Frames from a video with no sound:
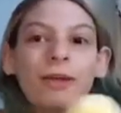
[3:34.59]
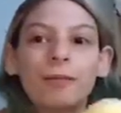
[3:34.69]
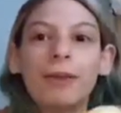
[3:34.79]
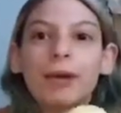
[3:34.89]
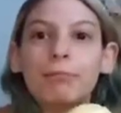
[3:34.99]

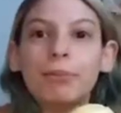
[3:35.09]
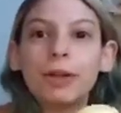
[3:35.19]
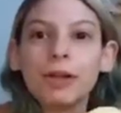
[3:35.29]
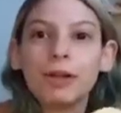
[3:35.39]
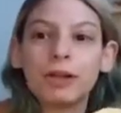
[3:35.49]
My
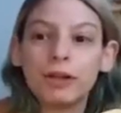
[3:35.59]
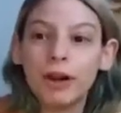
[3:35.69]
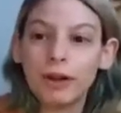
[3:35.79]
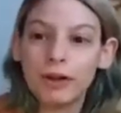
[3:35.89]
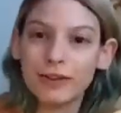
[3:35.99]
book
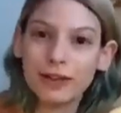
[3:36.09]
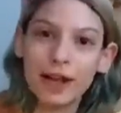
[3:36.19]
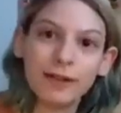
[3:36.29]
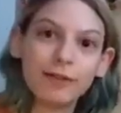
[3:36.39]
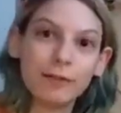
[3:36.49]
on the
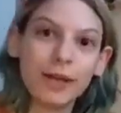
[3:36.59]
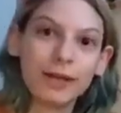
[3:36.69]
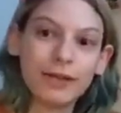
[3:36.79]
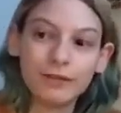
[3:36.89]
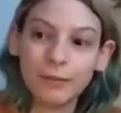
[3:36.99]
side of
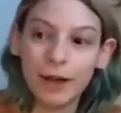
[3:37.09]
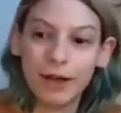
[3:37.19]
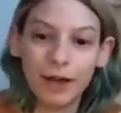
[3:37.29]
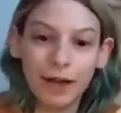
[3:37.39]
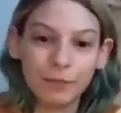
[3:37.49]
my, my,
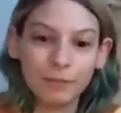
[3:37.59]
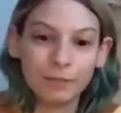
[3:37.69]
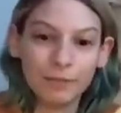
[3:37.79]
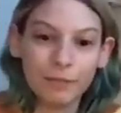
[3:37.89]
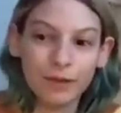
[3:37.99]
um,
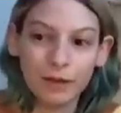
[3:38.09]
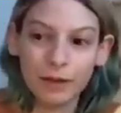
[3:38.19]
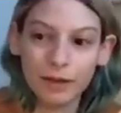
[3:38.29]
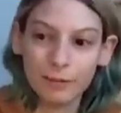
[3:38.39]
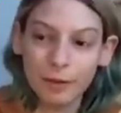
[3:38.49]

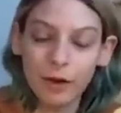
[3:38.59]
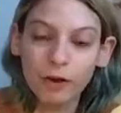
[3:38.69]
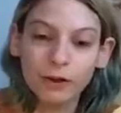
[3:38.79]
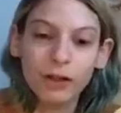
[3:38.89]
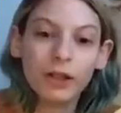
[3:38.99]

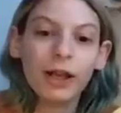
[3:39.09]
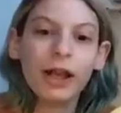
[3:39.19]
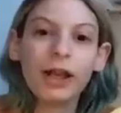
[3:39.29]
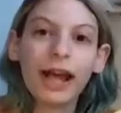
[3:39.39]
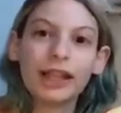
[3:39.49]
belt,
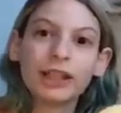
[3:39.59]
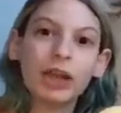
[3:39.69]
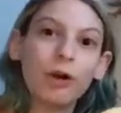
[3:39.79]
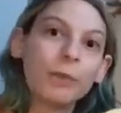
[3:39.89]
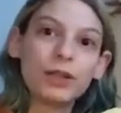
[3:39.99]
it actually
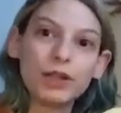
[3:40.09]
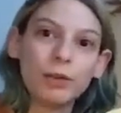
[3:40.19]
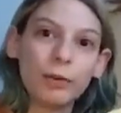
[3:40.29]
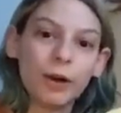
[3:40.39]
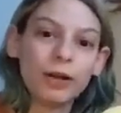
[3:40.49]
opens to
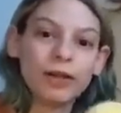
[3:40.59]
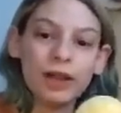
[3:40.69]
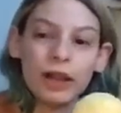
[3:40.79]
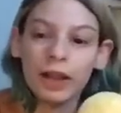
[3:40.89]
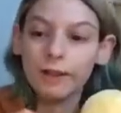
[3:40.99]
a purse.
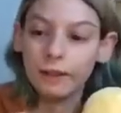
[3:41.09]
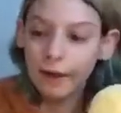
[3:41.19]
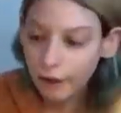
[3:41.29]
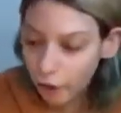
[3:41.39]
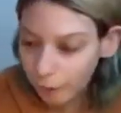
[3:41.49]

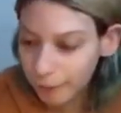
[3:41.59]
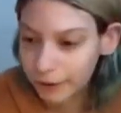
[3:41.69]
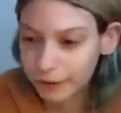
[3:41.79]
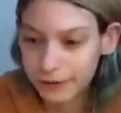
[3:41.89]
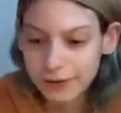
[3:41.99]
That
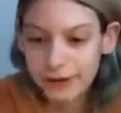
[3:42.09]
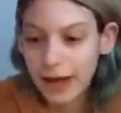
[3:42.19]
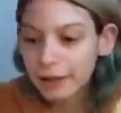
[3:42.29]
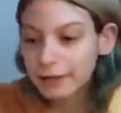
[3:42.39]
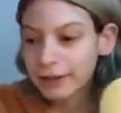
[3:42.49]
opens.
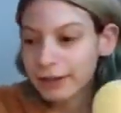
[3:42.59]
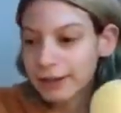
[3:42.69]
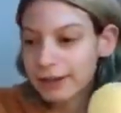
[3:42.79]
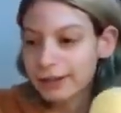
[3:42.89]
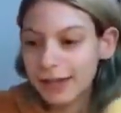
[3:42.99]
Everything
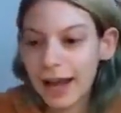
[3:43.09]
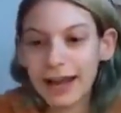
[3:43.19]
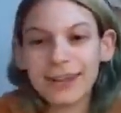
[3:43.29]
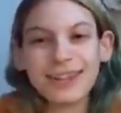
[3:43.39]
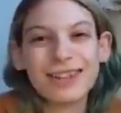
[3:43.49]

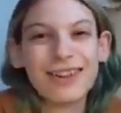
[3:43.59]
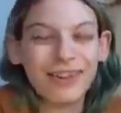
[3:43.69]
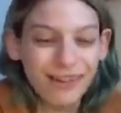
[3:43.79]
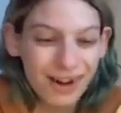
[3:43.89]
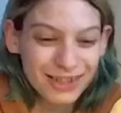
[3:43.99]
scatters
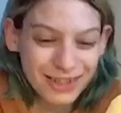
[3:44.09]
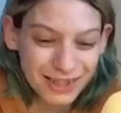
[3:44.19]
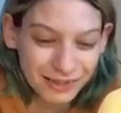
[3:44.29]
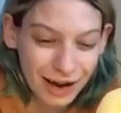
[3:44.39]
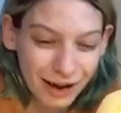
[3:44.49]
across
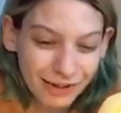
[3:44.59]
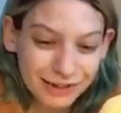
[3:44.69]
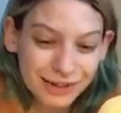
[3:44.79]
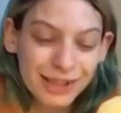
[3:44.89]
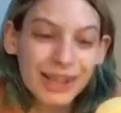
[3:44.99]
the
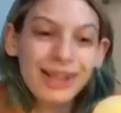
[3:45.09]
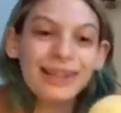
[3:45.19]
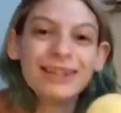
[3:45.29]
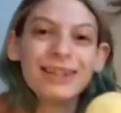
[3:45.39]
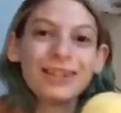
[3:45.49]
ground.
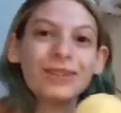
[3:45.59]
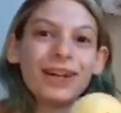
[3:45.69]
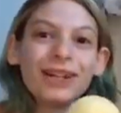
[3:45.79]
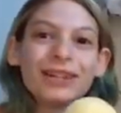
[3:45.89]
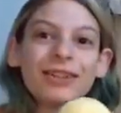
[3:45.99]
These two
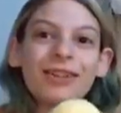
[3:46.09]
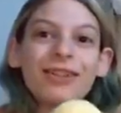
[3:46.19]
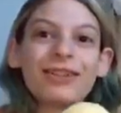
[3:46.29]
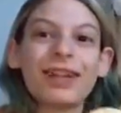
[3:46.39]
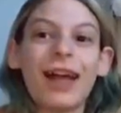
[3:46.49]
nice
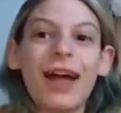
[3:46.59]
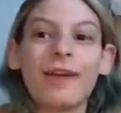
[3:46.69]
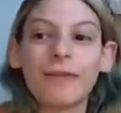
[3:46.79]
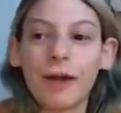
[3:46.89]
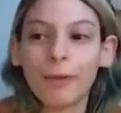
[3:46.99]
girls
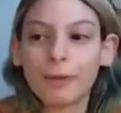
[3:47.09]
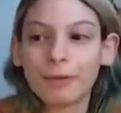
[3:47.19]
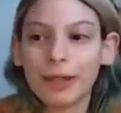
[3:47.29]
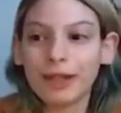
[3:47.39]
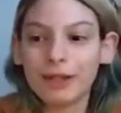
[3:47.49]
have helped
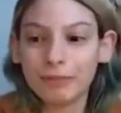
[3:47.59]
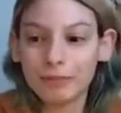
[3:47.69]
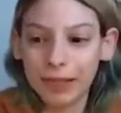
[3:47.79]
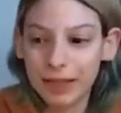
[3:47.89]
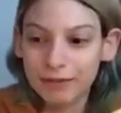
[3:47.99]
me
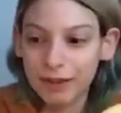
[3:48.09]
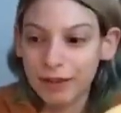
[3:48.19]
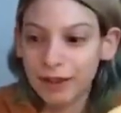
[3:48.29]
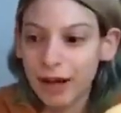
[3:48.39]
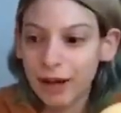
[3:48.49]
pick
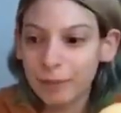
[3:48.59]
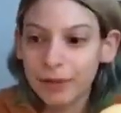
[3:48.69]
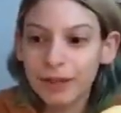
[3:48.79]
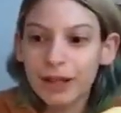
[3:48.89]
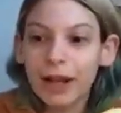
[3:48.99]
everything up.
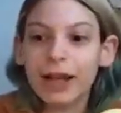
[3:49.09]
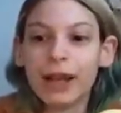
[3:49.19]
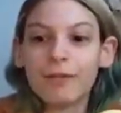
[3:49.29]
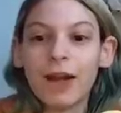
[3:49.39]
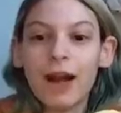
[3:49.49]
And
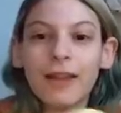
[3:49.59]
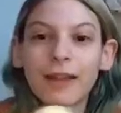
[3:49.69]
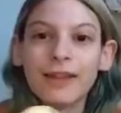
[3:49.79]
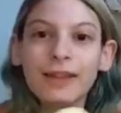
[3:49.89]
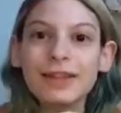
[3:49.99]
I've got,
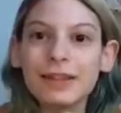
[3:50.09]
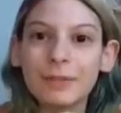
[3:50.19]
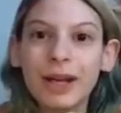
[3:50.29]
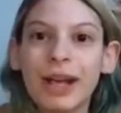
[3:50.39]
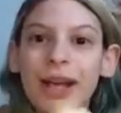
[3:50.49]
like, things in
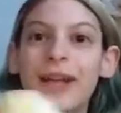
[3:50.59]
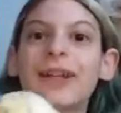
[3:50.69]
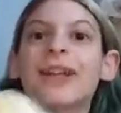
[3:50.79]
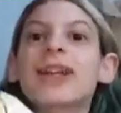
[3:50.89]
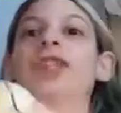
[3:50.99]
my
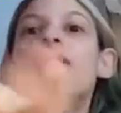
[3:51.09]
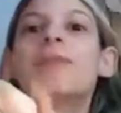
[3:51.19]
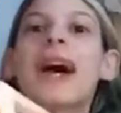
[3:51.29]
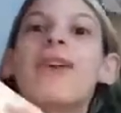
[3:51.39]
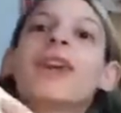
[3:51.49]
hand, so
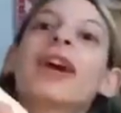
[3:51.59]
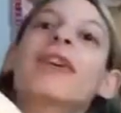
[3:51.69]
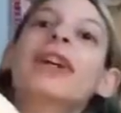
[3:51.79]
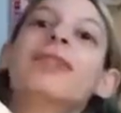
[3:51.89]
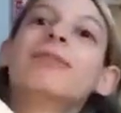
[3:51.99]
I'm now
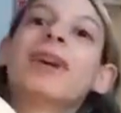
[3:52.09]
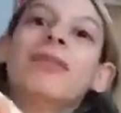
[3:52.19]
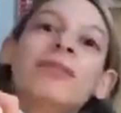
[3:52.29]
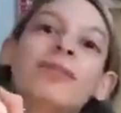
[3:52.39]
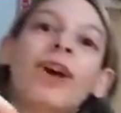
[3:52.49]
carrying my
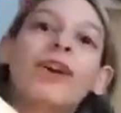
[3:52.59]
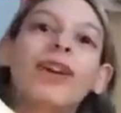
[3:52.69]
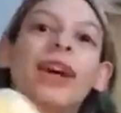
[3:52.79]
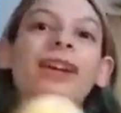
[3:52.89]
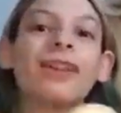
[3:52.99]
Croco
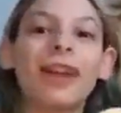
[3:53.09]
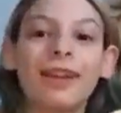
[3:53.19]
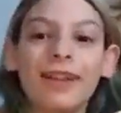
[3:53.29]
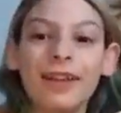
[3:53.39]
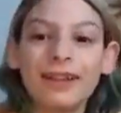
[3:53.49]
Nana like
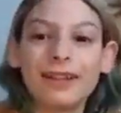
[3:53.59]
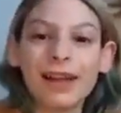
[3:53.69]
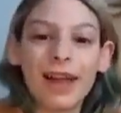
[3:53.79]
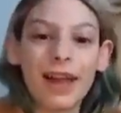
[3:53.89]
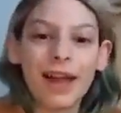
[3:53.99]
this.
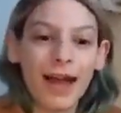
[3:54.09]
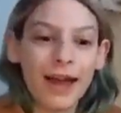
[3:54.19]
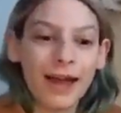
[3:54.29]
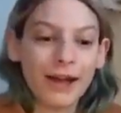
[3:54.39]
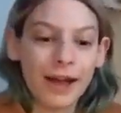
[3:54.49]

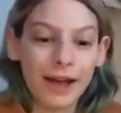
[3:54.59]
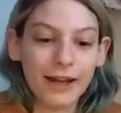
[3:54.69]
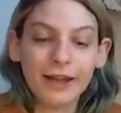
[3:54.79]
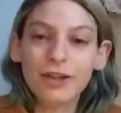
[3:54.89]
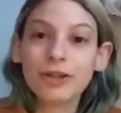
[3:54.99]
And uh,
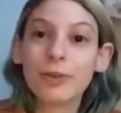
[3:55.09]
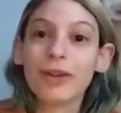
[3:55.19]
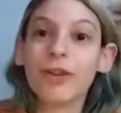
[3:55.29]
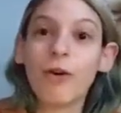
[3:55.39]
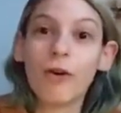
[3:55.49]
here's
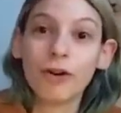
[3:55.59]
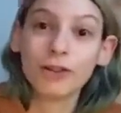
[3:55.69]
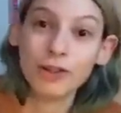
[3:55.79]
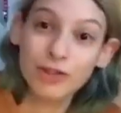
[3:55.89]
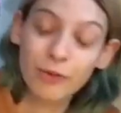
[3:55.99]
where the
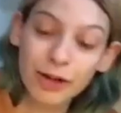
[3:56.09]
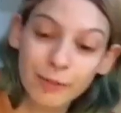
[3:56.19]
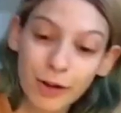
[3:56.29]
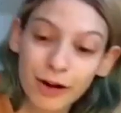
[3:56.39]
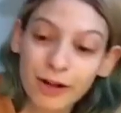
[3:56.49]
horror story
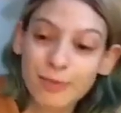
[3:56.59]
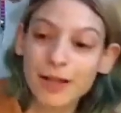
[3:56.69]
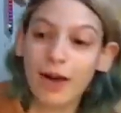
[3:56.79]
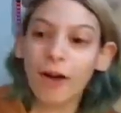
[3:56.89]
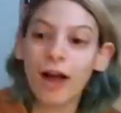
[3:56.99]
part comes
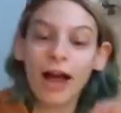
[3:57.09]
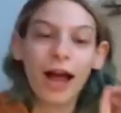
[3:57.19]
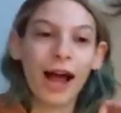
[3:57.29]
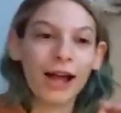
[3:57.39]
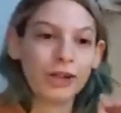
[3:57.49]
out.
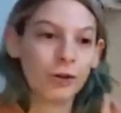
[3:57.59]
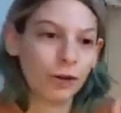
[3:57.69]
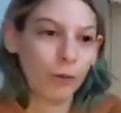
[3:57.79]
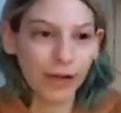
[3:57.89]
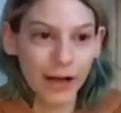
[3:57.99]
I don't
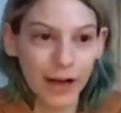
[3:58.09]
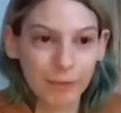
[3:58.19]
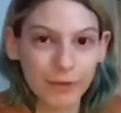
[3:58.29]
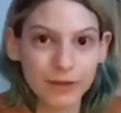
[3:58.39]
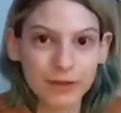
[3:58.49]
know when it
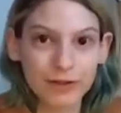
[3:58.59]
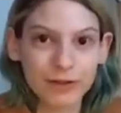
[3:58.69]
happened.